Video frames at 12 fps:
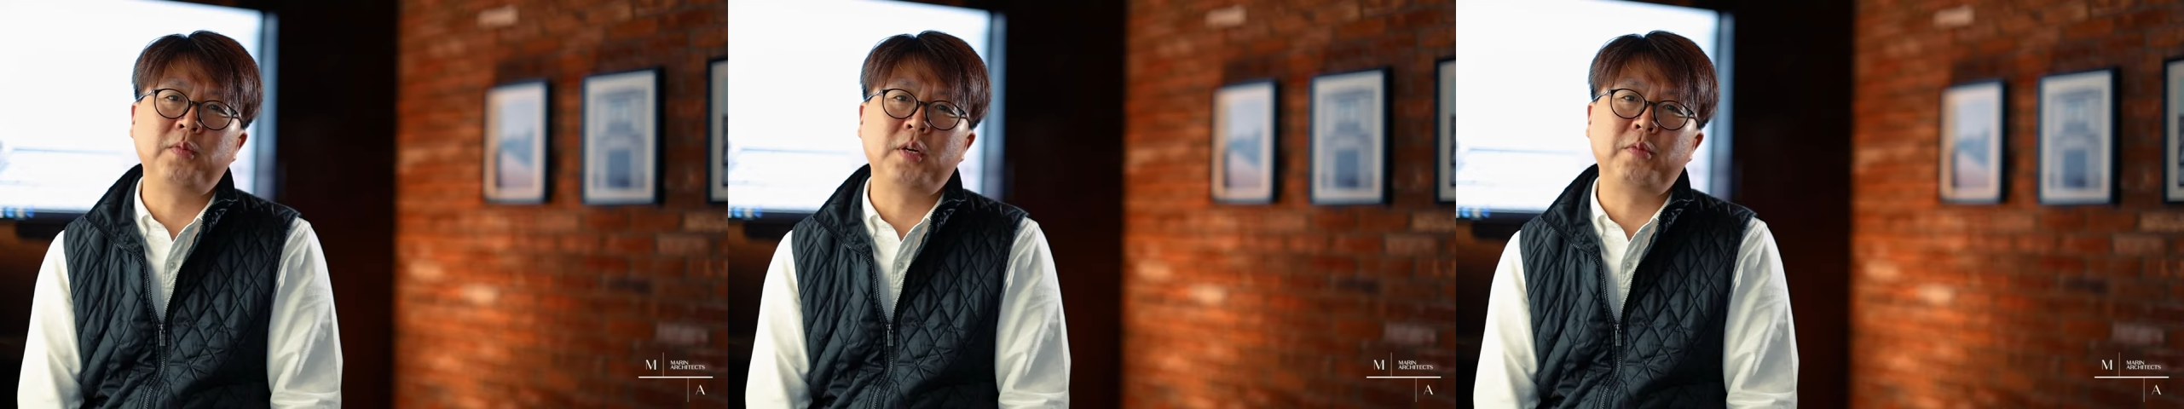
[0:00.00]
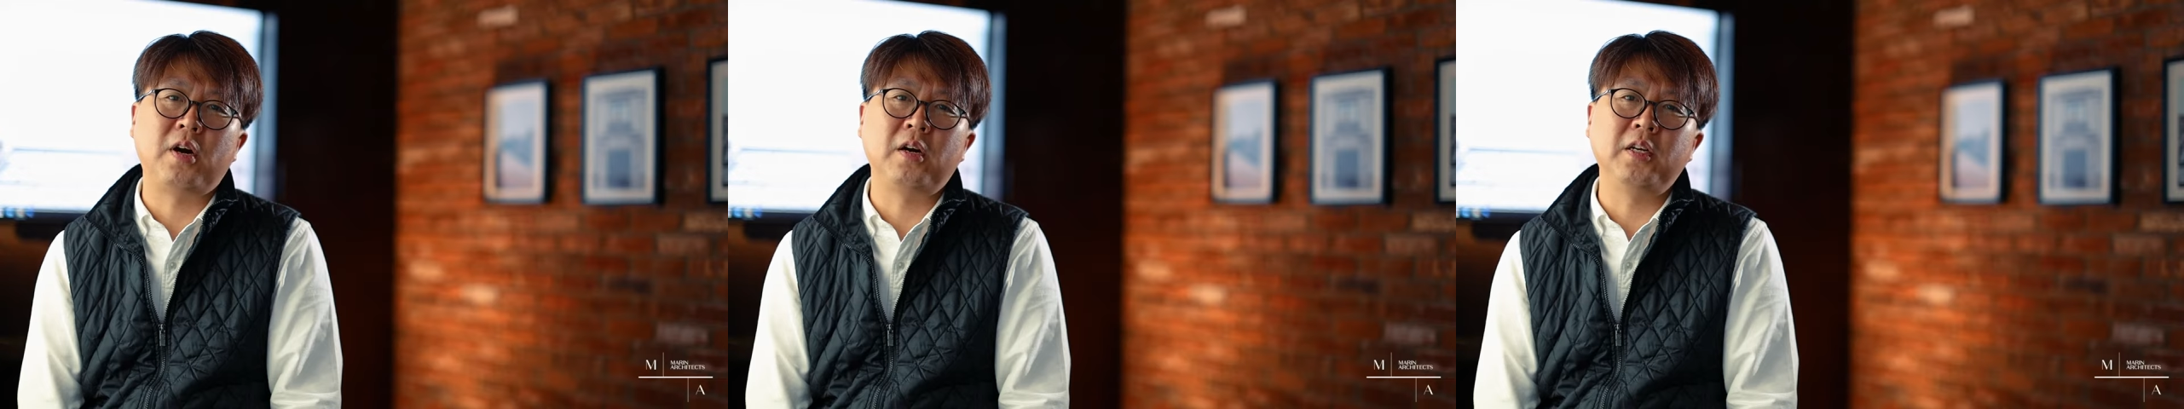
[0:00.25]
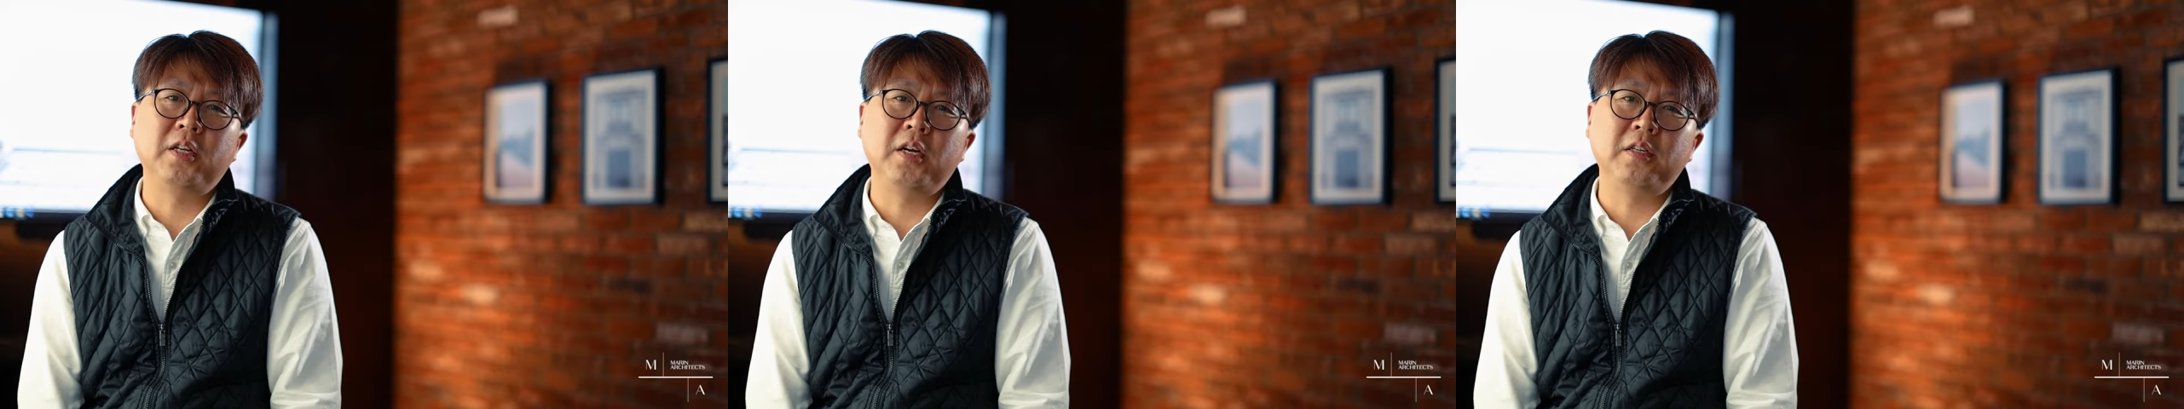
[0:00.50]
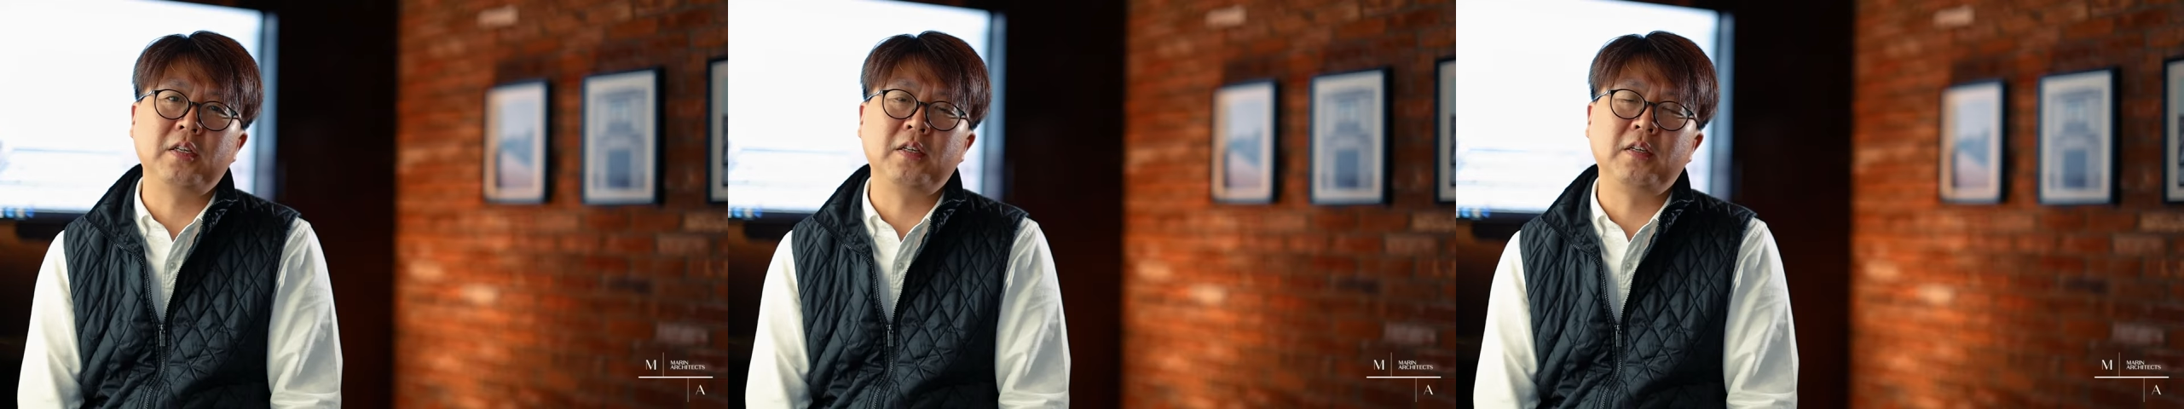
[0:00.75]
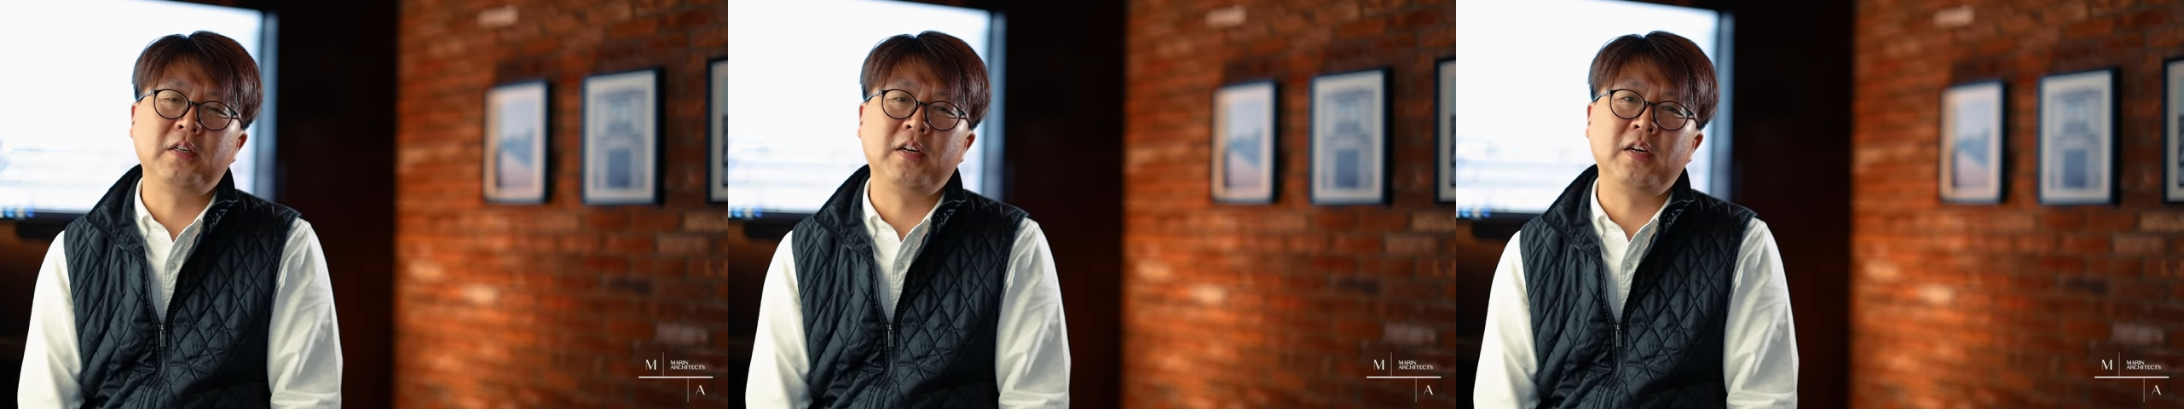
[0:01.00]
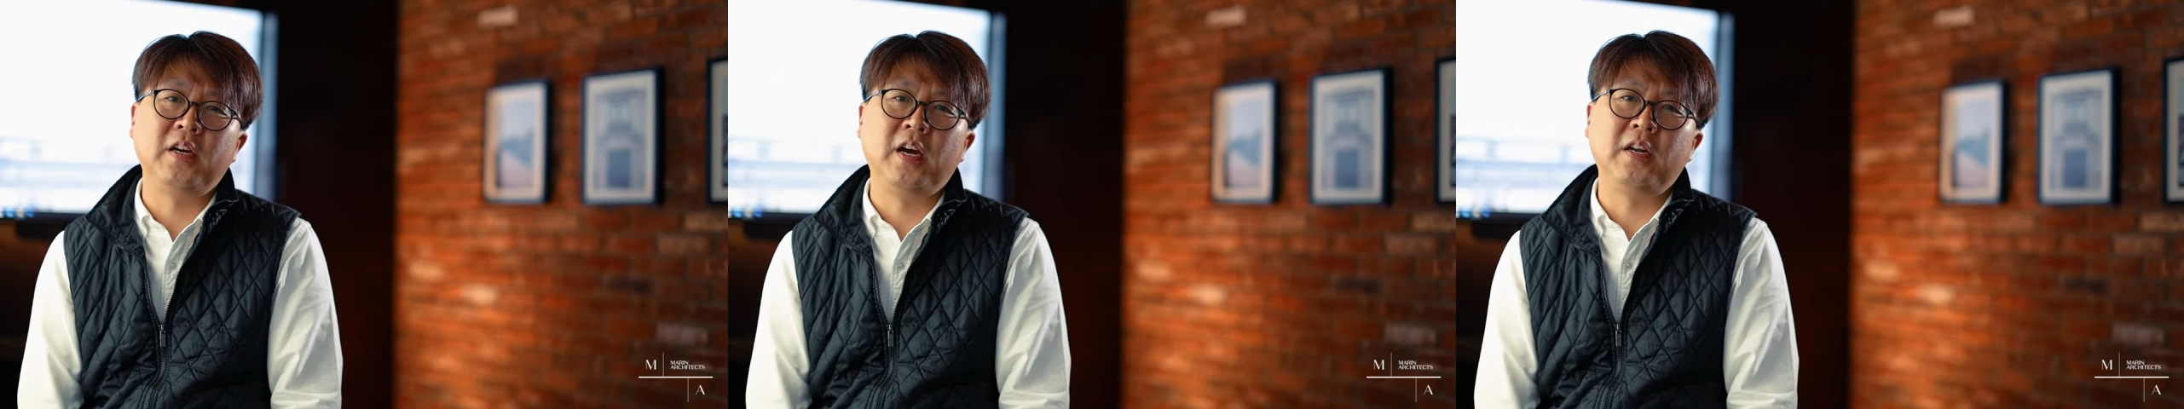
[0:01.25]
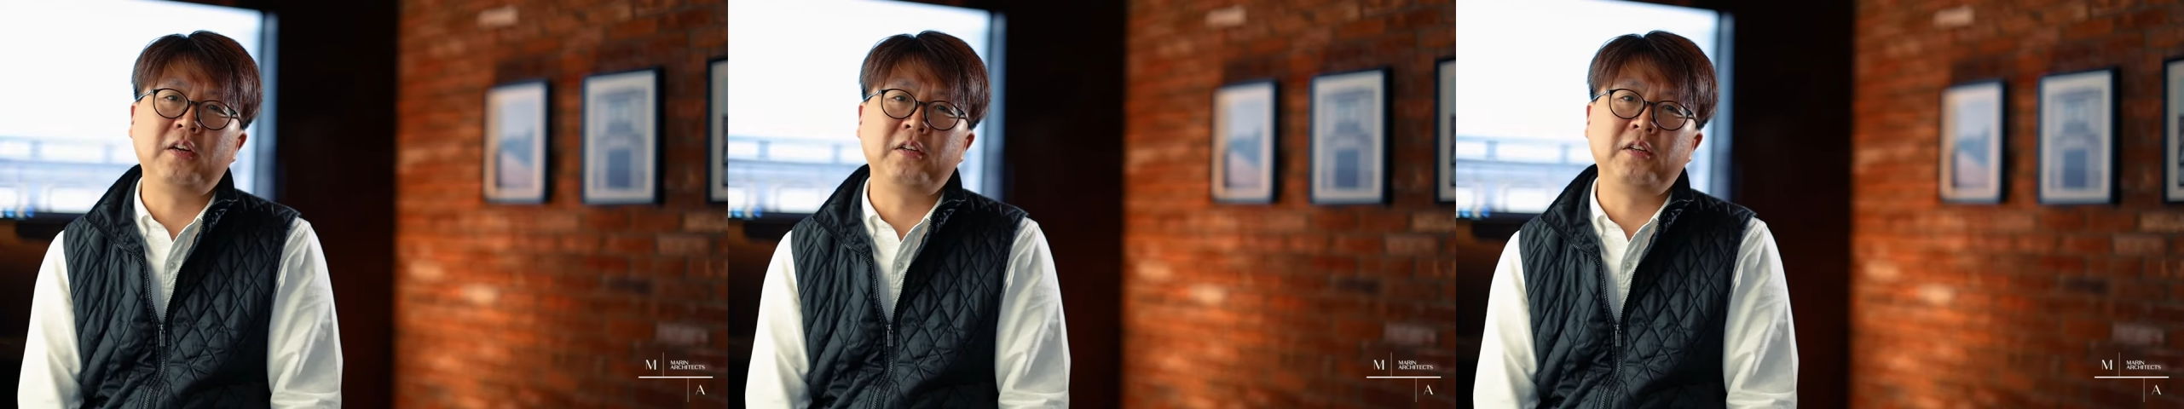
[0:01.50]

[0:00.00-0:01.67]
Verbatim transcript: of architects and